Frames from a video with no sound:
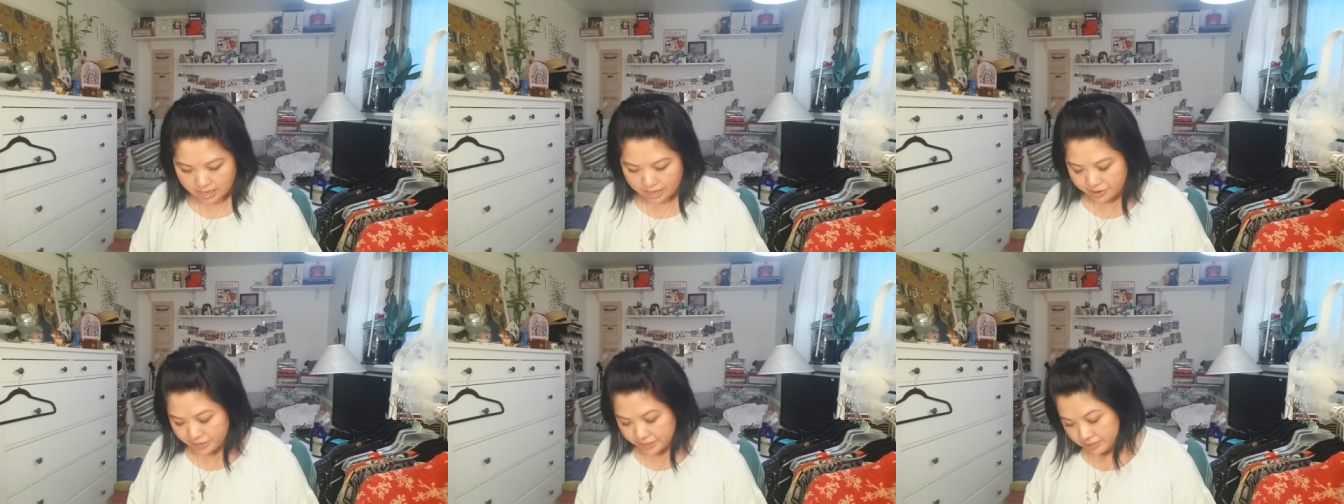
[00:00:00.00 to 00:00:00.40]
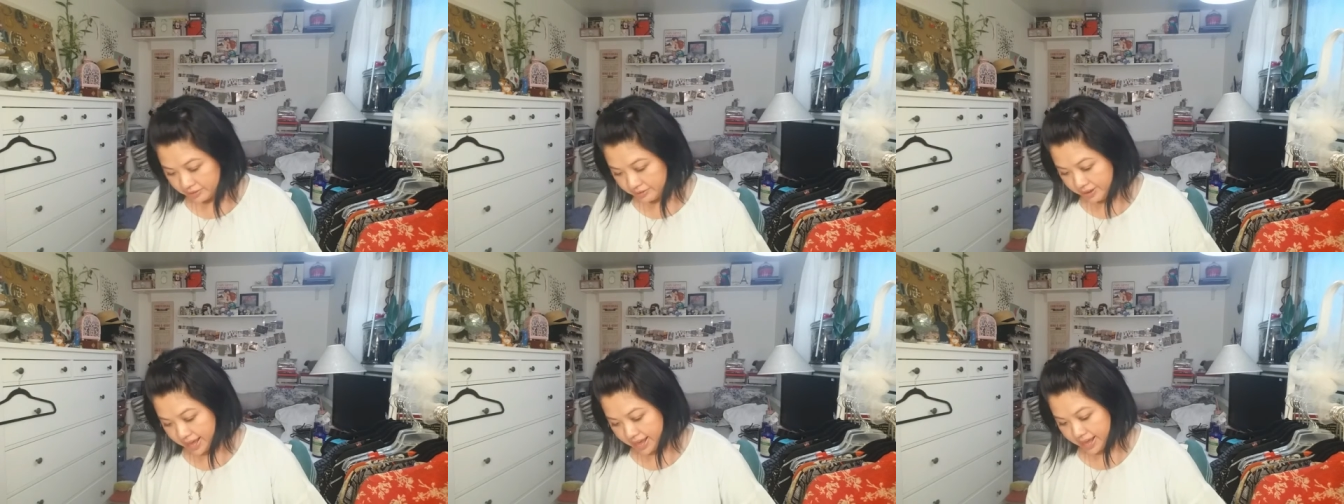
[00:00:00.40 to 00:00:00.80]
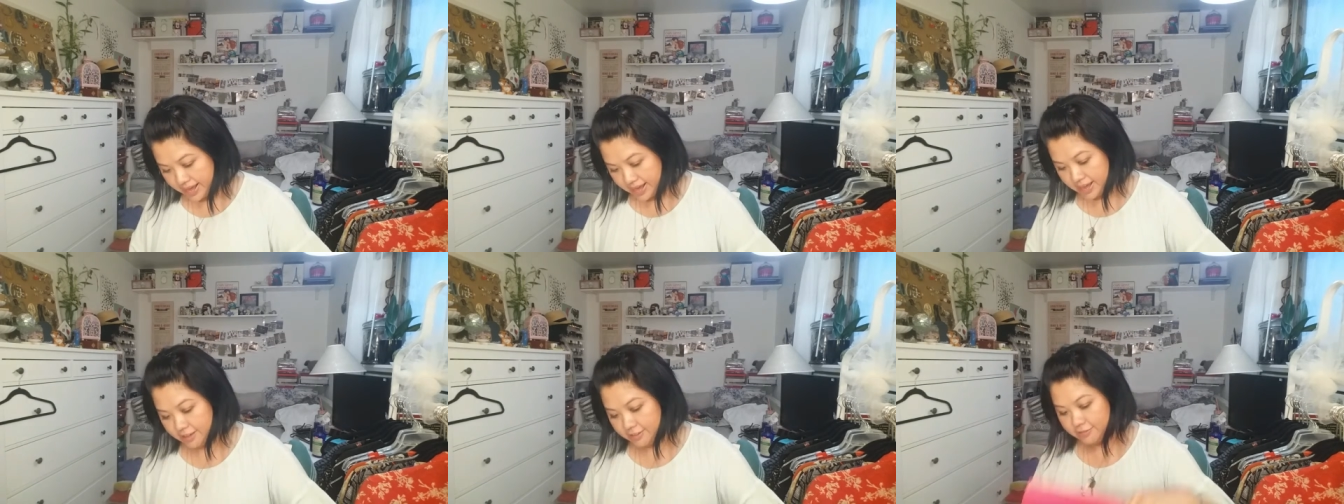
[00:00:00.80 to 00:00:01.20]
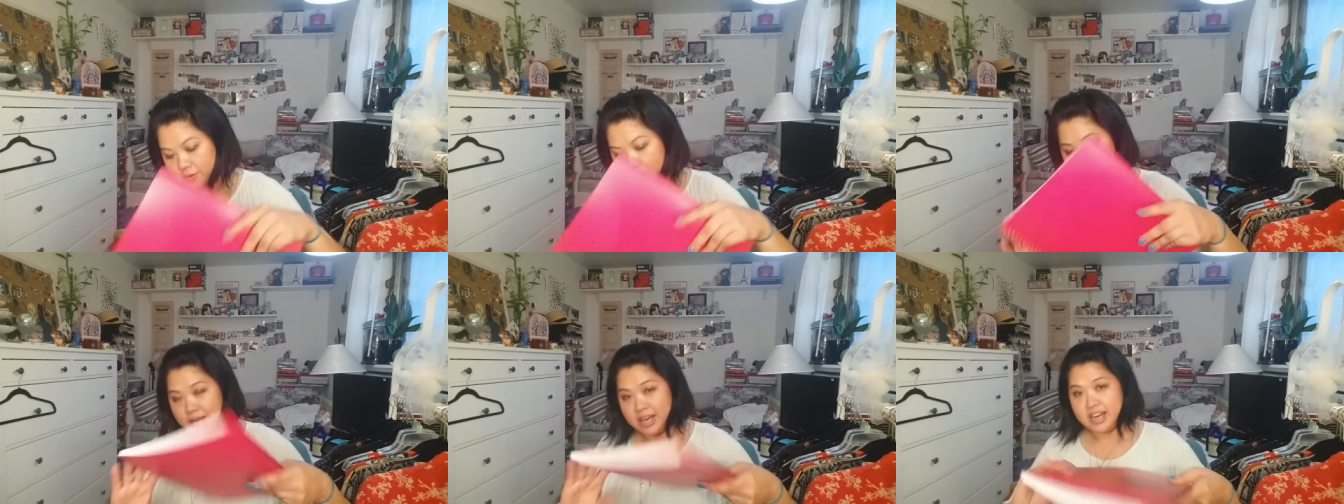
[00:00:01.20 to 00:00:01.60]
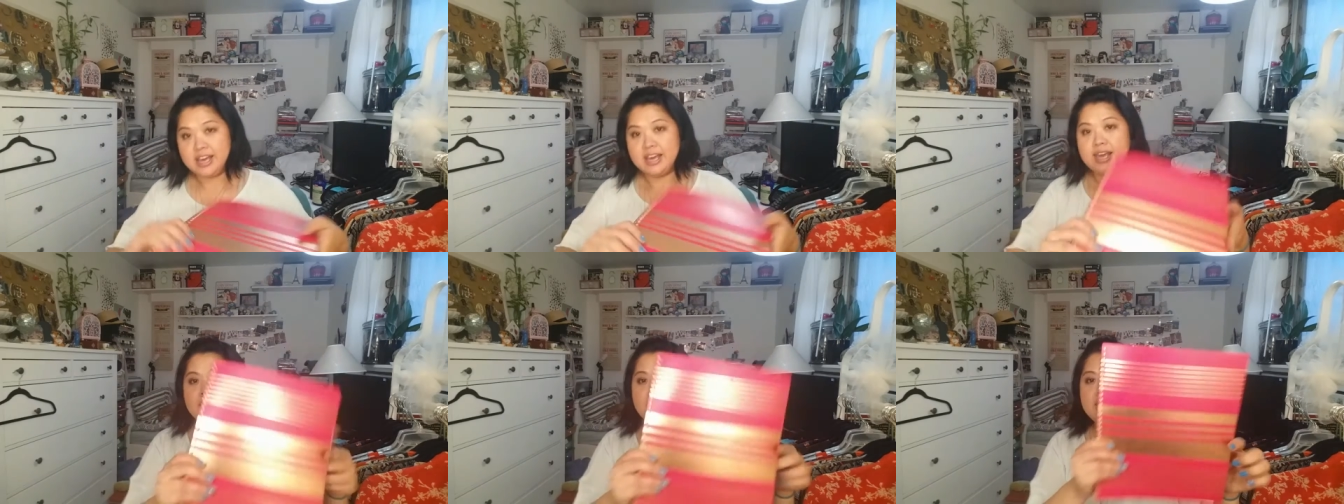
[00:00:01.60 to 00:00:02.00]
I also have
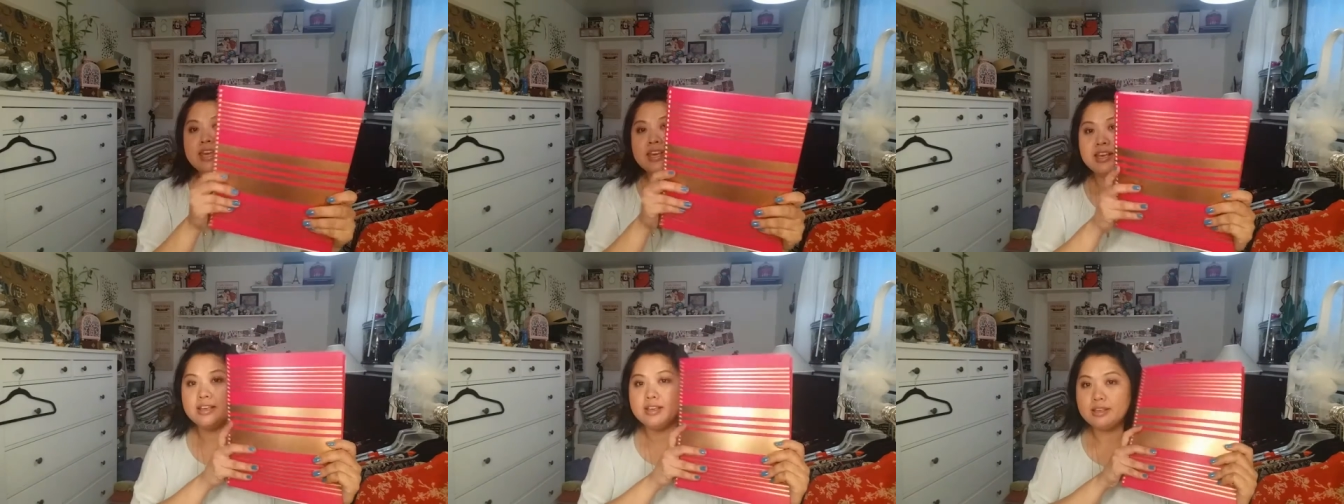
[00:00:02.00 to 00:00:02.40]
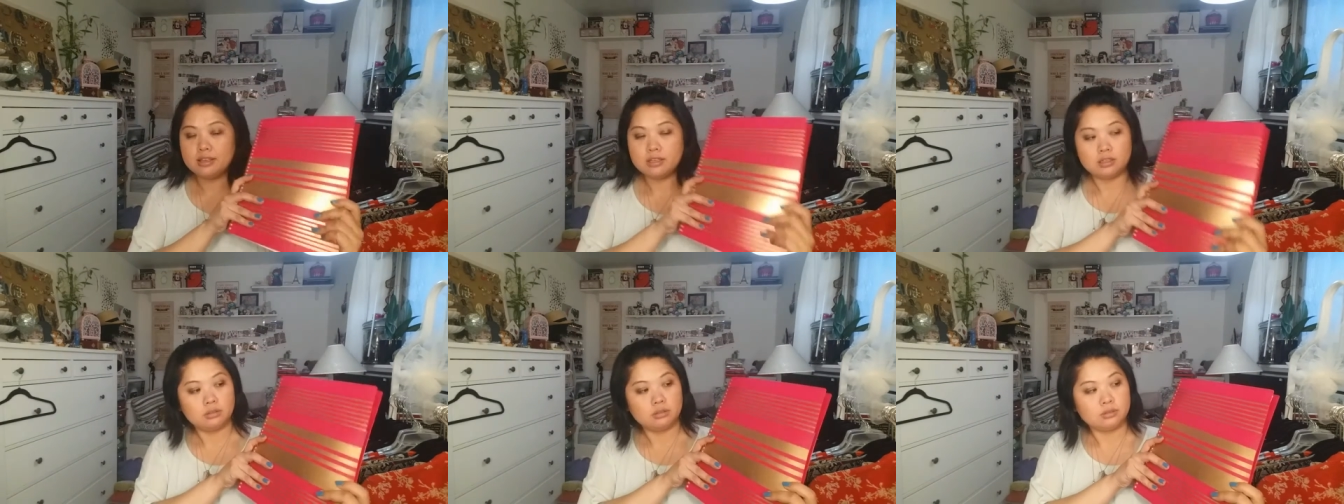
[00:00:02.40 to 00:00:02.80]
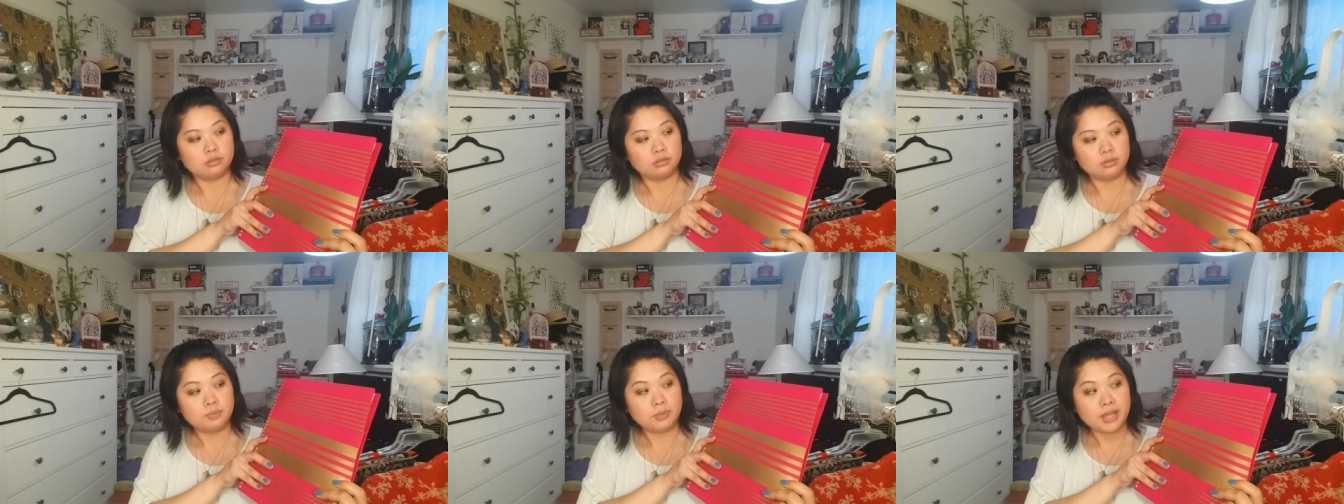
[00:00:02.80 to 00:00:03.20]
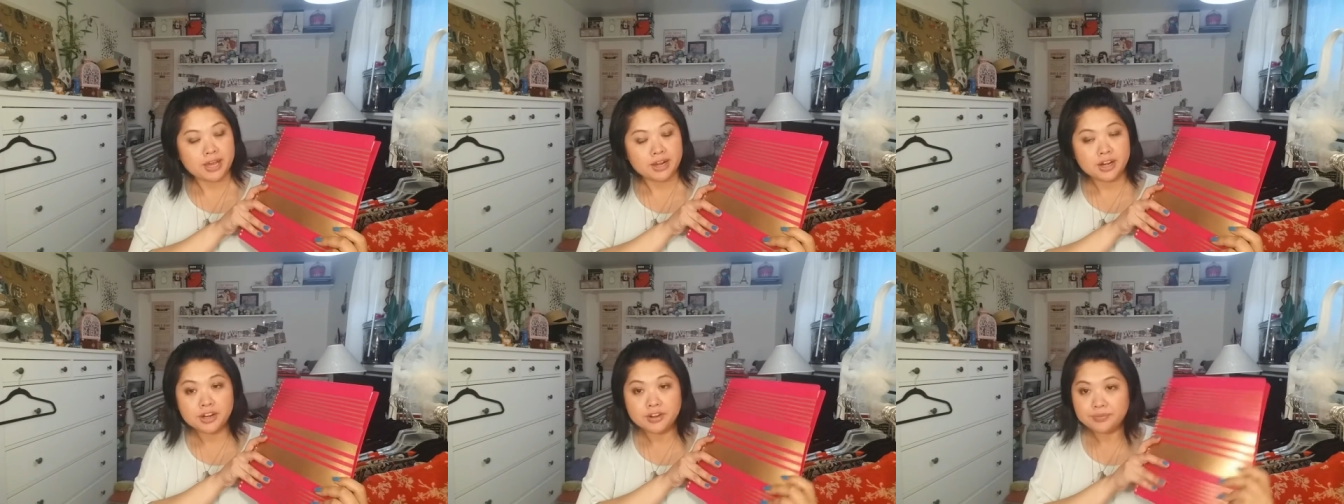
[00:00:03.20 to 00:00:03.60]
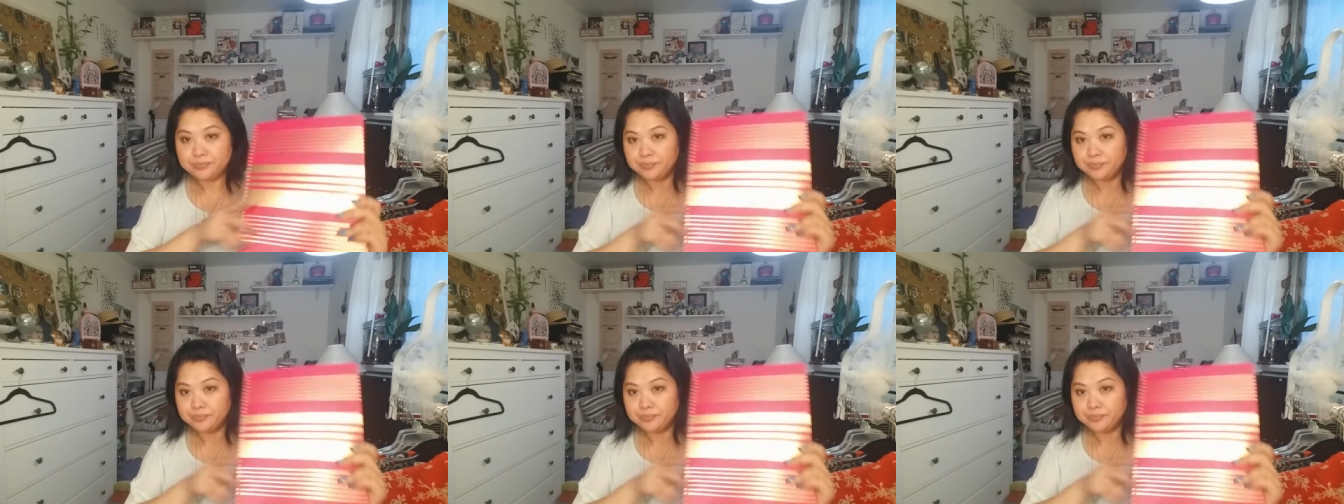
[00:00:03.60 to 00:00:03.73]
my planner.